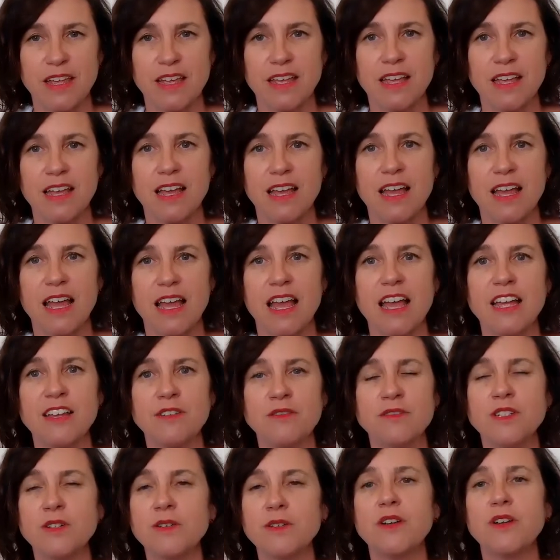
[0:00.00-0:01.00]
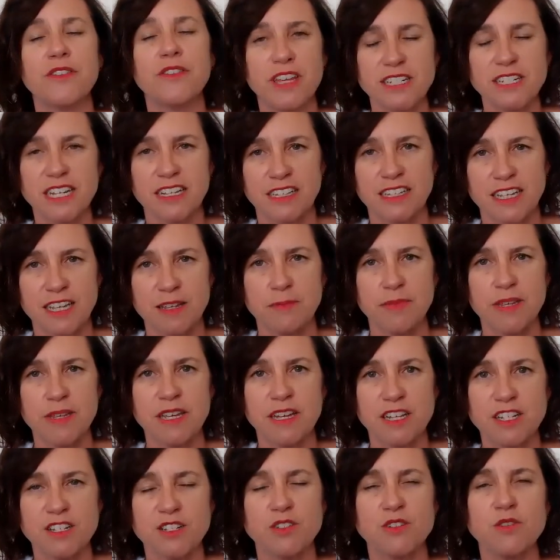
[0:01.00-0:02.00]
And you're doing it authentically
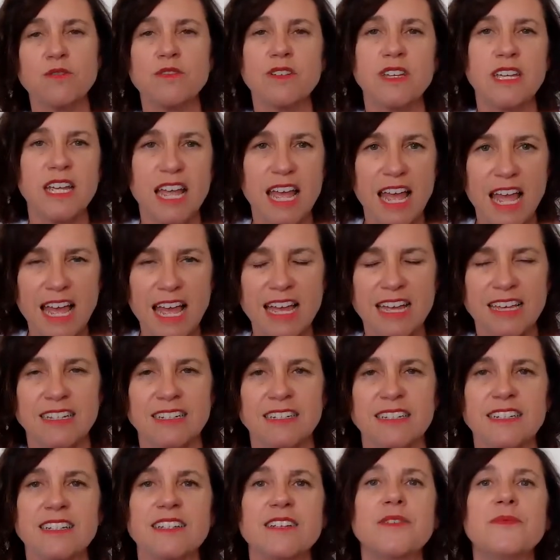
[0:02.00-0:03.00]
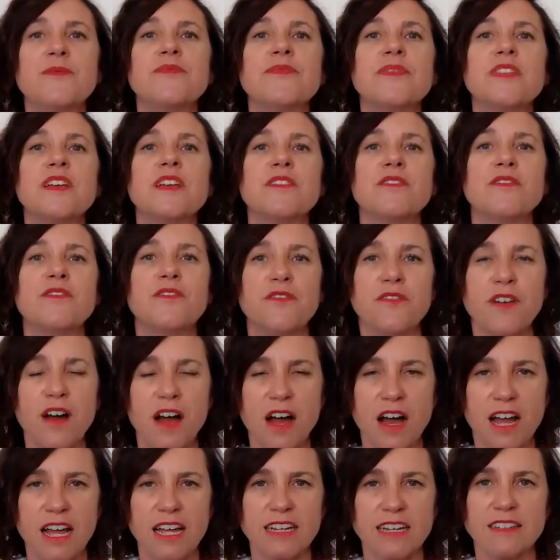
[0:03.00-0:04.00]
because you can
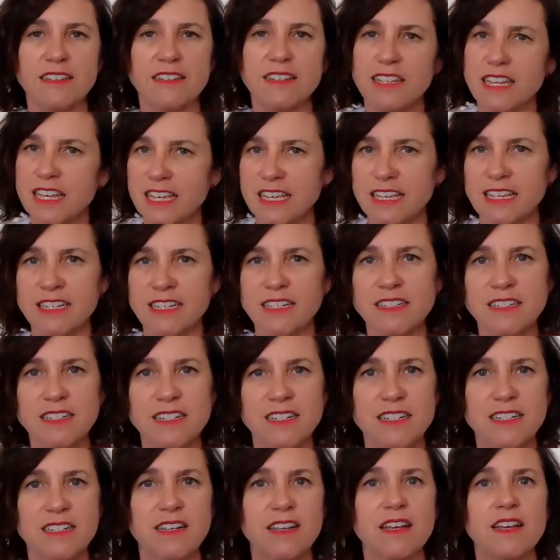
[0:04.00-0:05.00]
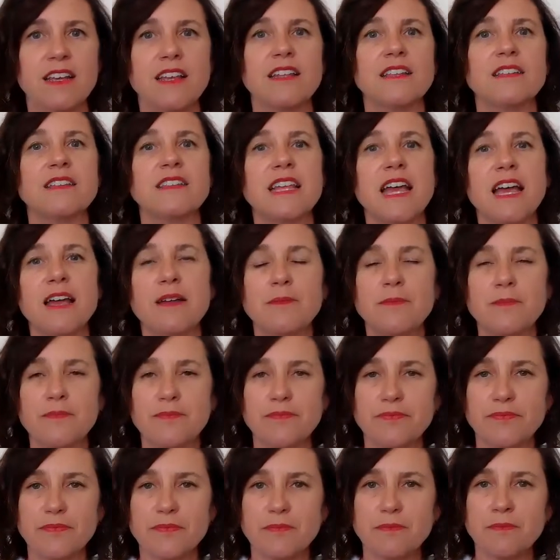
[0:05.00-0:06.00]
find things that
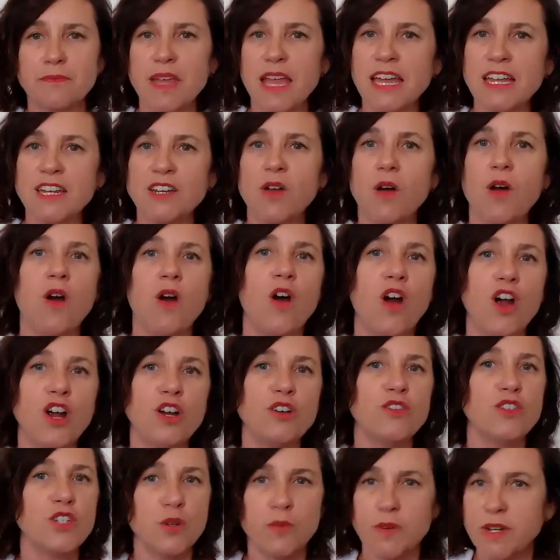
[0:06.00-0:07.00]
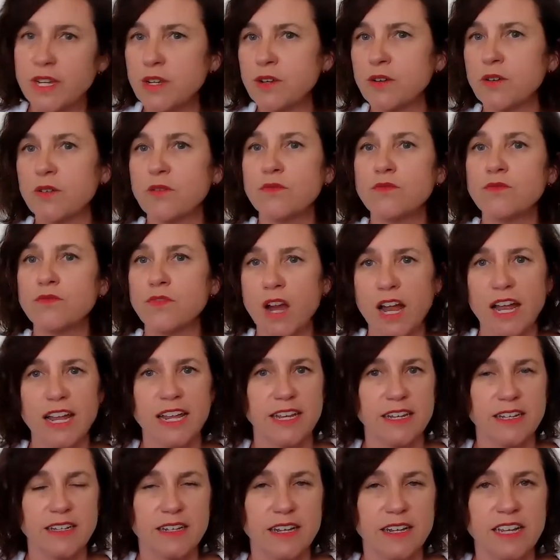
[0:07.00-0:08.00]
men are doing
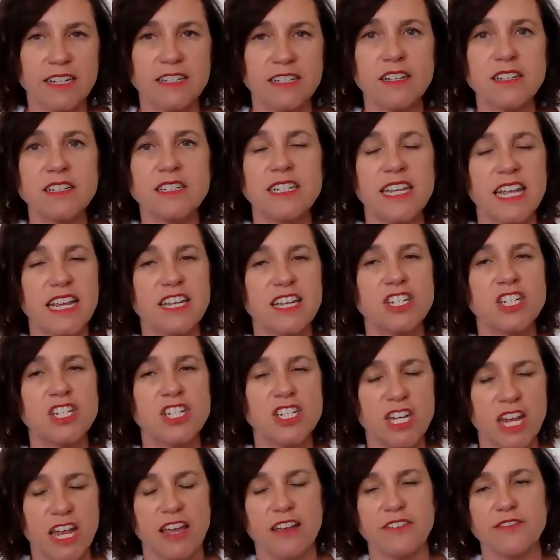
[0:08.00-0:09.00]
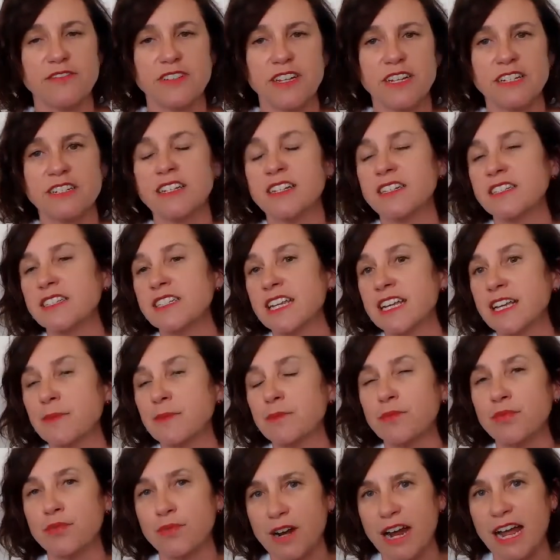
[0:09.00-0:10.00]
right. It does take a shift. It does take a
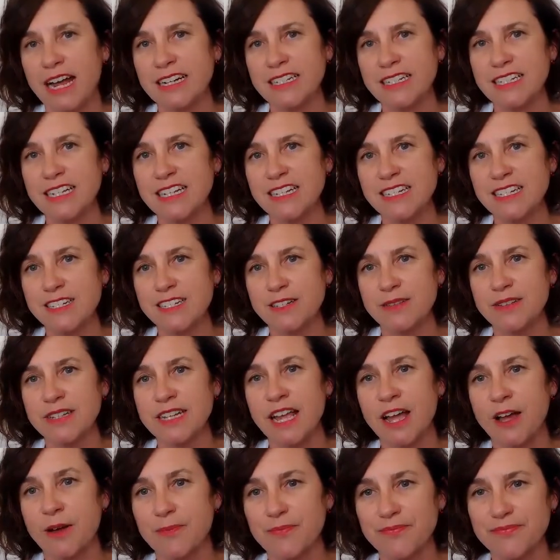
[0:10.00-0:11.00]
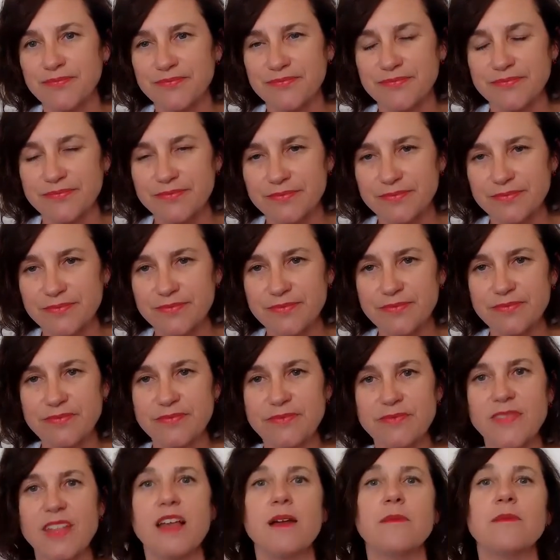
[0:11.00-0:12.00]
practice. Now,
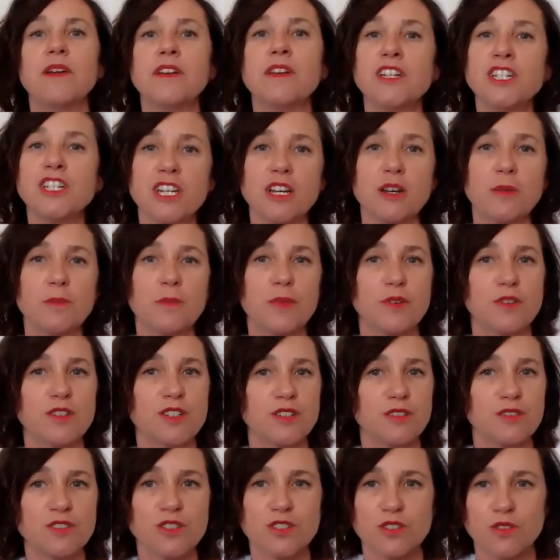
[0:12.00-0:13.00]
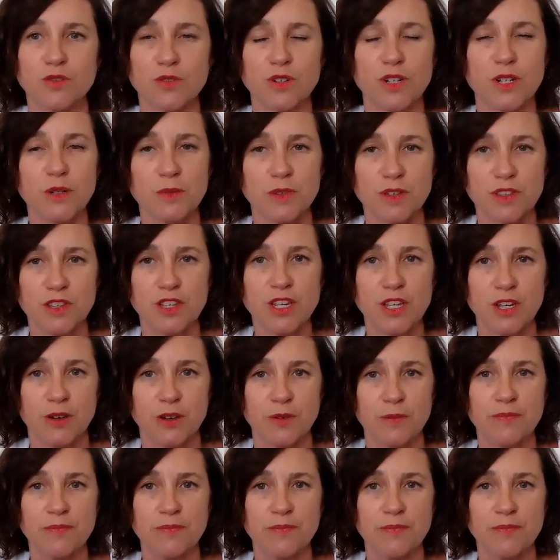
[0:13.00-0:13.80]
I'm going to share a personal story with you.